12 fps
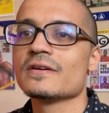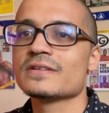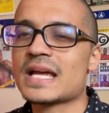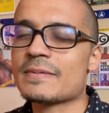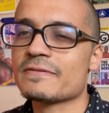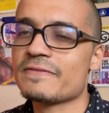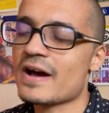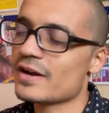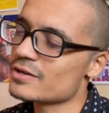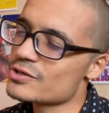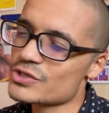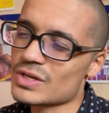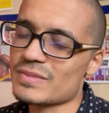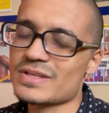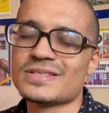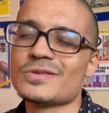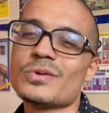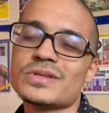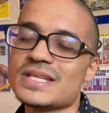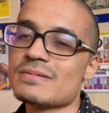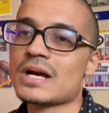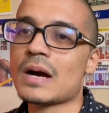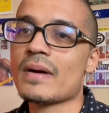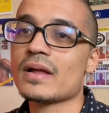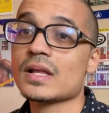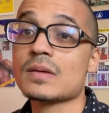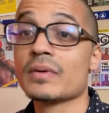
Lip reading: type of fighter, you shouldn't be doing Team Combat League.